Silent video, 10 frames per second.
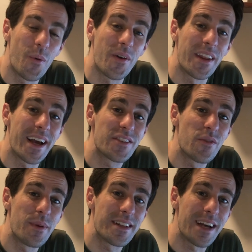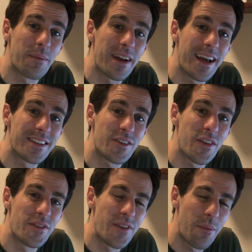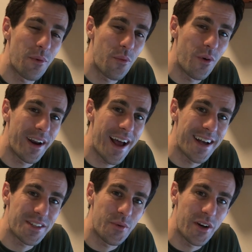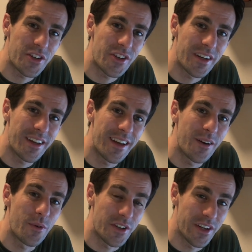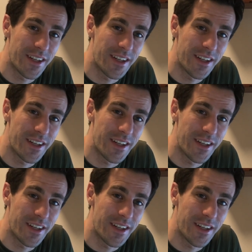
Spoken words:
where in the next few minutes, I'm going to answer the number one asked question, which